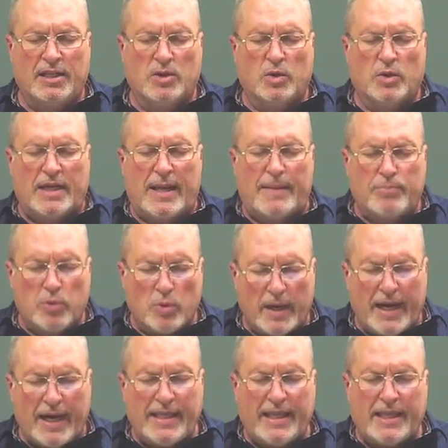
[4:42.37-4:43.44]
Lord, I
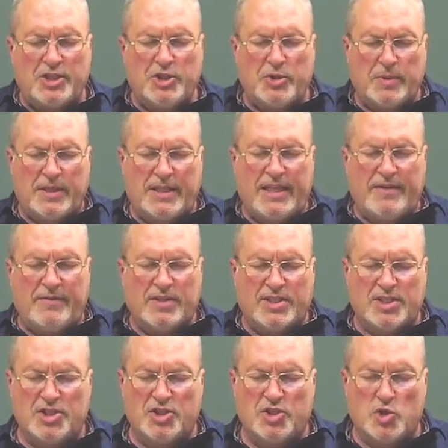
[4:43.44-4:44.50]
pray that You would give
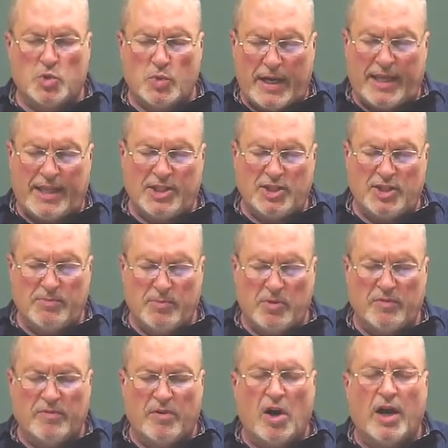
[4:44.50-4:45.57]
us strength to
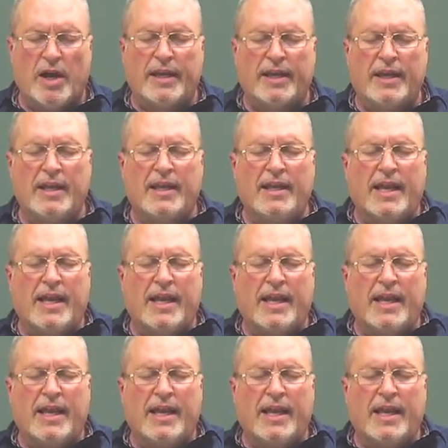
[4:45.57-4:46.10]
move on.